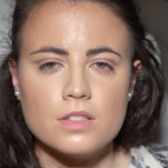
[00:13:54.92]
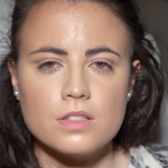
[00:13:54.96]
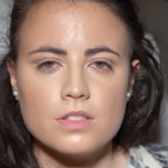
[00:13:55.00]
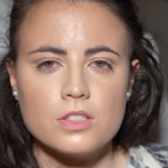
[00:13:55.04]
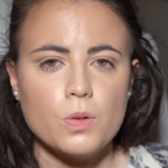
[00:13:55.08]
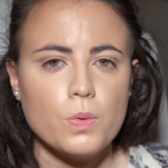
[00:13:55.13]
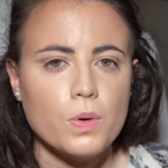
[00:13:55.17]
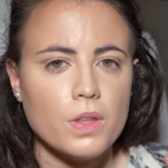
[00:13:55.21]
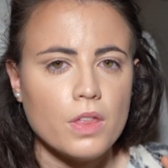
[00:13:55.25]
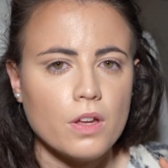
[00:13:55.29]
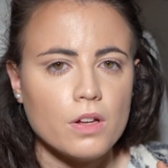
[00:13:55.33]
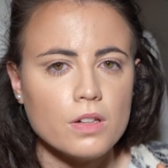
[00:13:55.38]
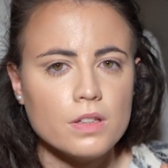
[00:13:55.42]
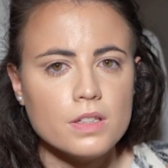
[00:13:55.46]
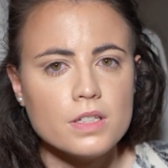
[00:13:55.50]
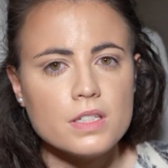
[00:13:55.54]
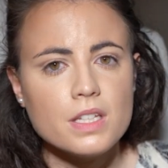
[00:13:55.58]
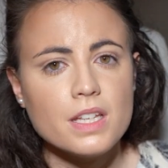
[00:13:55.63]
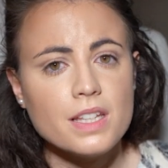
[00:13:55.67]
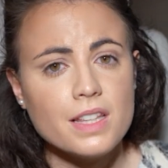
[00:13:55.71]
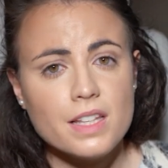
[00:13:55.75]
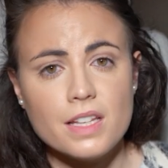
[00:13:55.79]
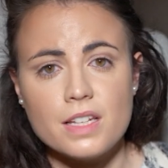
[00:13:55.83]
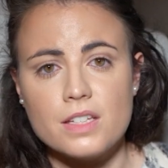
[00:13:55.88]
So with all these
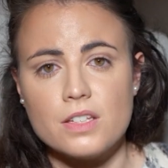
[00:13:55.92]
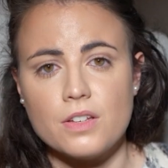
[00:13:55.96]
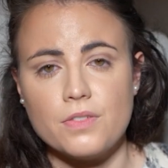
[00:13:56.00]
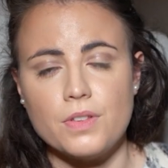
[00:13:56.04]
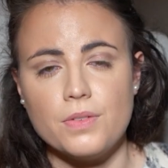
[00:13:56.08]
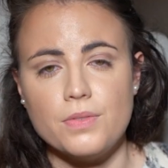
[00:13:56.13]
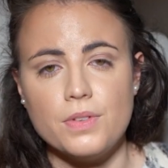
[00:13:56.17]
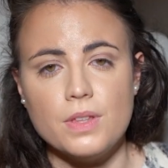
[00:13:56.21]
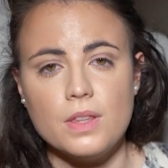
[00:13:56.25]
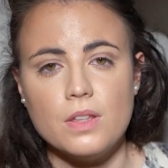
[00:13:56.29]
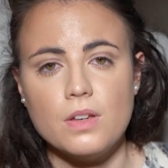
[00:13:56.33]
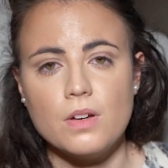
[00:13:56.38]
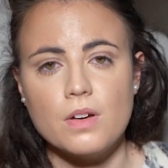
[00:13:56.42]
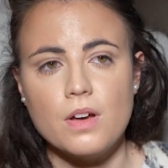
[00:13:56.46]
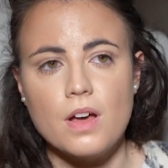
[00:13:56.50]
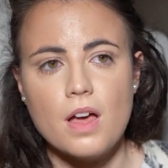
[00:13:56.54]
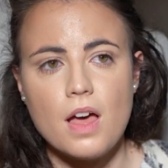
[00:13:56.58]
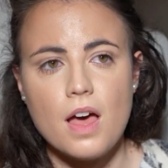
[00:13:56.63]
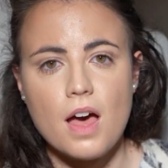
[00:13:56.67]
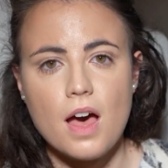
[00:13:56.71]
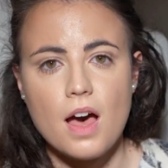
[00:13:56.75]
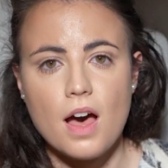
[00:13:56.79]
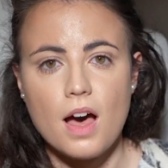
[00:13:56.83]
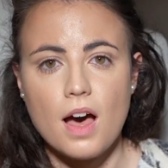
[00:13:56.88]
ideas of the video,
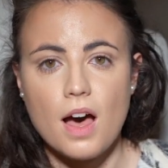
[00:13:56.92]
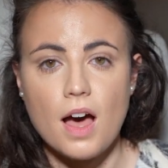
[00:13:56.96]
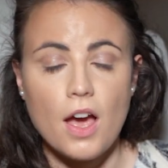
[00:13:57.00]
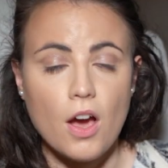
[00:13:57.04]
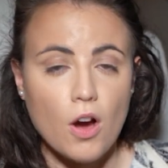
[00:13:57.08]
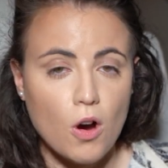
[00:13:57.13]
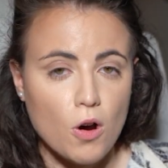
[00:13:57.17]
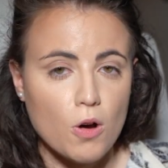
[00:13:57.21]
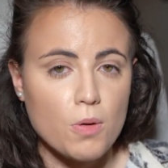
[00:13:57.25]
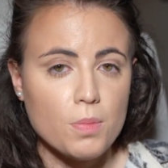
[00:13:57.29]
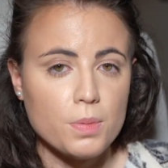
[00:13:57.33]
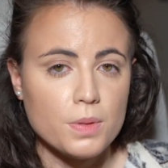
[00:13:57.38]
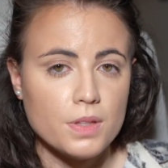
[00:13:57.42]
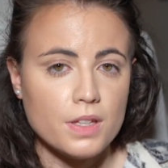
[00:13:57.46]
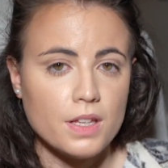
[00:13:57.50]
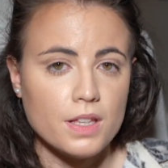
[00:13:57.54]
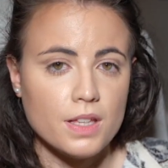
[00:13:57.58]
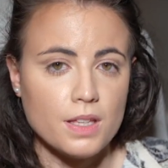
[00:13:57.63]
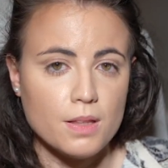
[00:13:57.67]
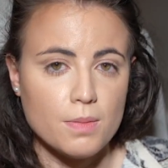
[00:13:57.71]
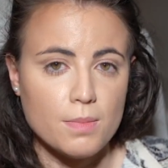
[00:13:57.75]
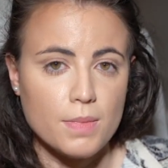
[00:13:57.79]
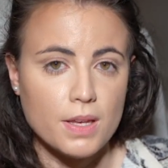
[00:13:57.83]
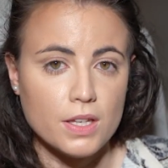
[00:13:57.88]
I hope that
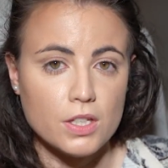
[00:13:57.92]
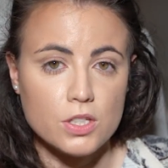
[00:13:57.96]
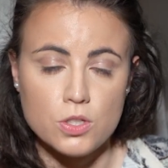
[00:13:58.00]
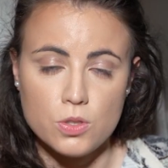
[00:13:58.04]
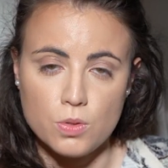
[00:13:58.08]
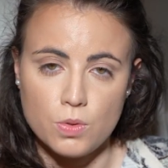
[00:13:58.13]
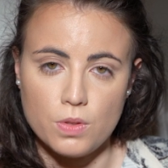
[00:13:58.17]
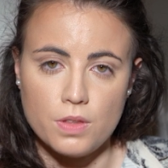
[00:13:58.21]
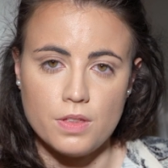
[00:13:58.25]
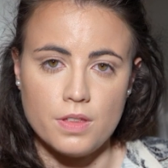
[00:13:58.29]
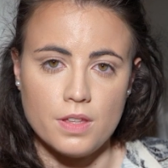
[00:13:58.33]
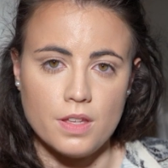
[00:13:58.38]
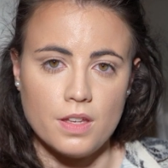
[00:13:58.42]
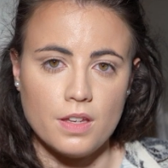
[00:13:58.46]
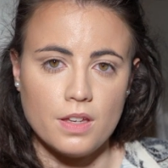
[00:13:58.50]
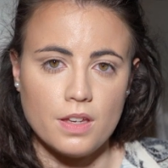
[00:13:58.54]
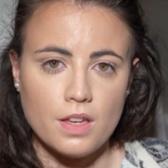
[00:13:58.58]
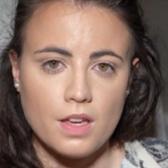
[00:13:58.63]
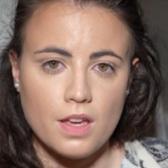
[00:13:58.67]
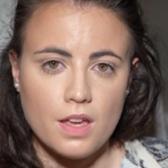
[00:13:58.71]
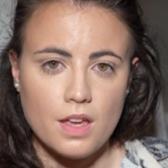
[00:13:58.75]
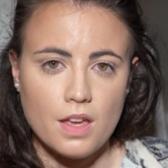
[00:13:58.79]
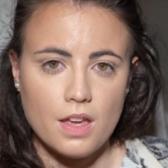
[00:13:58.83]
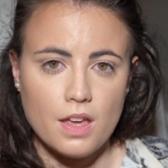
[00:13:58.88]
it makes you think
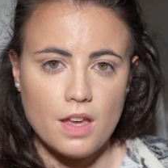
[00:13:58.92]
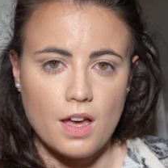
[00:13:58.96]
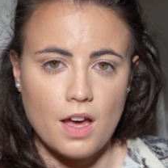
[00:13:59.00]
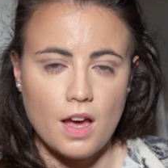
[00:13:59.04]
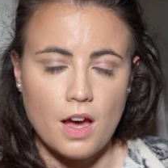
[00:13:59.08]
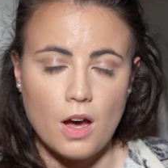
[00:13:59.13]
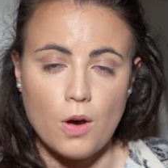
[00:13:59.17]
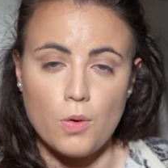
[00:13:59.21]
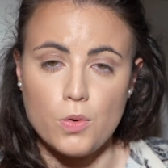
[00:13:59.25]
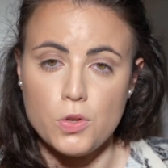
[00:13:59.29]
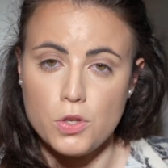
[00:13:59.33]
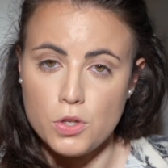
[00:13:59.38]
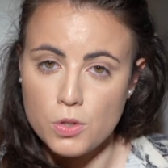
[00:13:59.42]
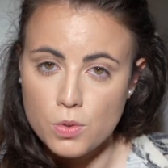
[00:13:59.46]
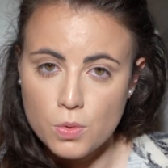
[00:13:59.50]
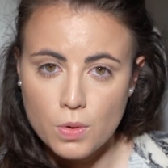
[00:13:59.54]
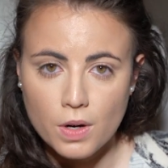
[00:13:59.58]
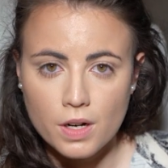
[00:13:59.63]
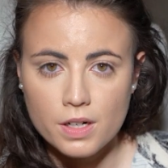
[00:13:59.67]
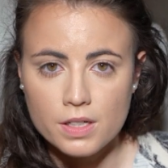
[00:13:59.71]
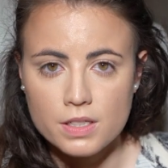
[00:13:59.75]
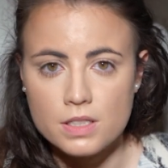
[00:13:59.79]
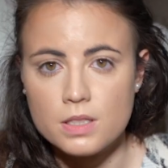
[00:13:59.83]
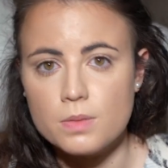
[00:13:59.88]
how you
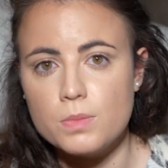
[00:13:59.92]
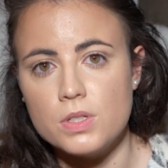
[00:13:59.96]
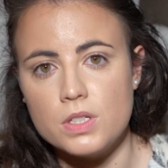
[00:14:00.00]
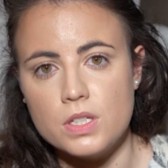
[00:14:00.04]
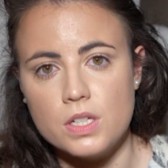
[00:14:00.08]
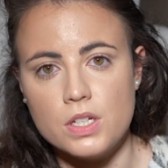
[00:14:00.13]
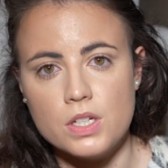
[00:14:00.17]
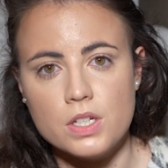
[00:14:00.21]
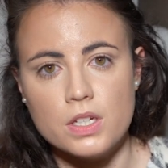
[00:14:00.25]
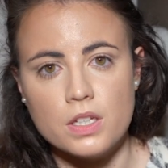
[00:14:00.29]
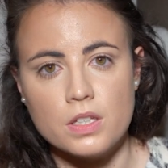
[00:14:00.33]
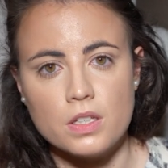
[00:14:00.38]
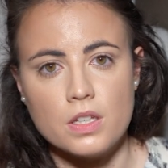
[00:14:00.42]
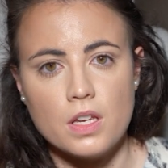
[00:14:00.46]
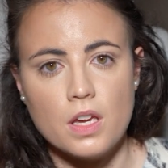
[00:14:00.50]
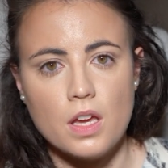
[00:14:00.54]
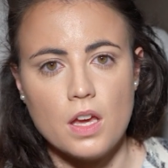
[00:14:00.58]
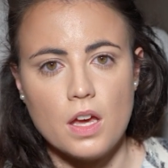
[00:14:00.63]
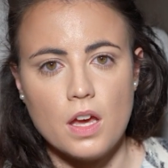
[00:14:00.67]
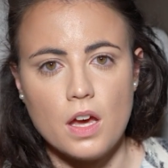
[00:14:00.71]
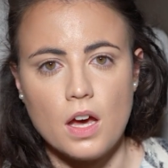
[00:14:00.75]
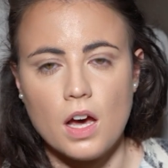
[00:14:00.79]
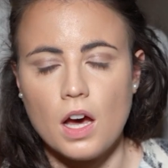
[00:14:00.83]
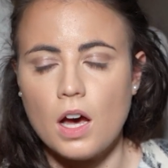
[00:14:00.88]
are as a musician,
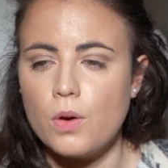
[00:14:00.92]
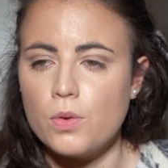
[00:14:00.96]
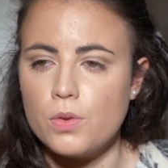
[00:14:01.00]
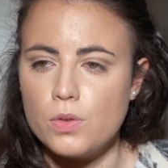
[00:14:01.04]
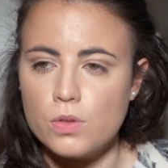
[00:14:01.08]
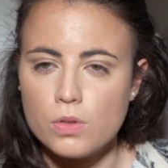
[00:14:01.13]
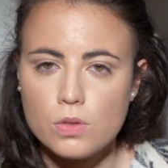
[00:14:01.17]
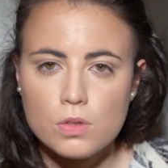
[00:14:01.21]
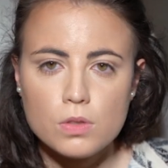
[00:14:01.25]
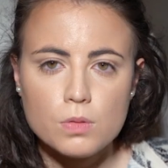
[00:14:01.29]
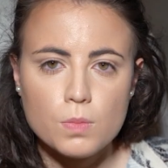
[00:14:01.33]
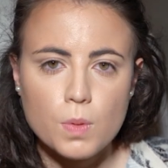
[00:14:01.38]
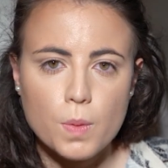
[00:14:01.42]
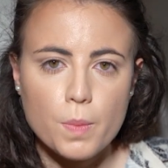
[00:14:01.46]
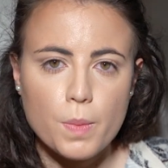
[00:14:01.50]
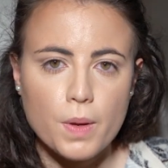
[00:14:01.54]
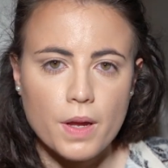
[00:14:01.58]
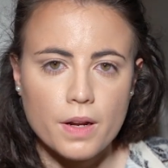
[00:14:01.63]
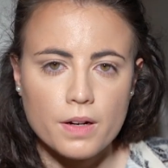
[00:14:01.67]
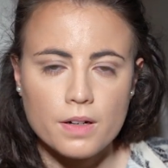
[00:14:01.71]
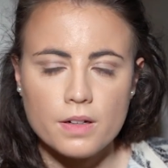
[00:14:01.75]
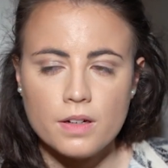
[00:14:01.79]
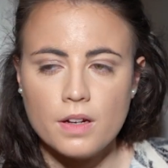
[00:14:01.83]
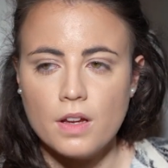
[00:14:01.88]
how you could be
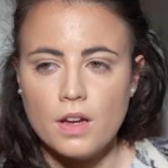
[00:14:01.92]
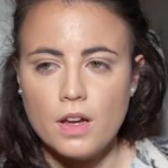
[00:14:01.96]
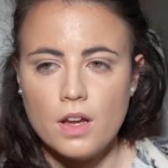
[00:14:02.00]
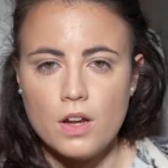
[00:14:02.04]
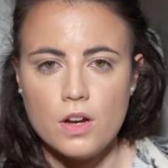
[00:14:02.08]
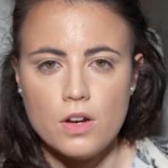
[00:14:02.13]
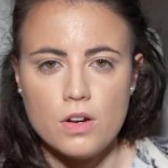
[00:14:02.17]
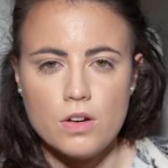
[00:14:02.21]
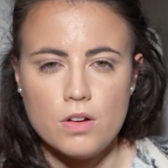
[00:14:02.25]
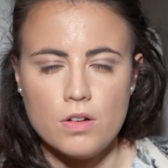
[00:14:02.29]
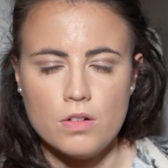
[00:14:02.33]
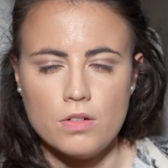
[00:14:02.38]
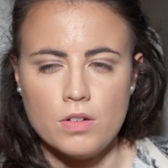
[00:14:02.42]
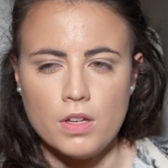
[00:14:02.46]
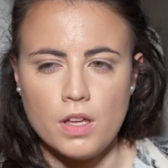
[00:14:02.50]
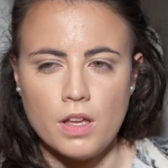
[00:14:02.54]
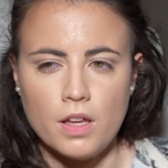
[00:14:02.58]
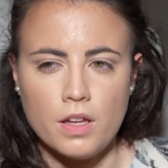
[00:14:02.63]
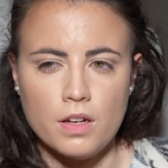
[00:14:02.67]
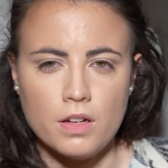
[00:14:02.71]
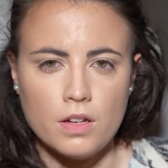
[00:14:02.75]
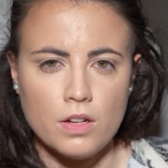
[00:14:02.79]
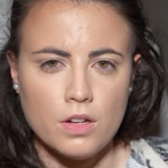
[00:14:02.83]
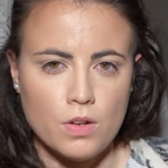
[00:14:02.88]
better, and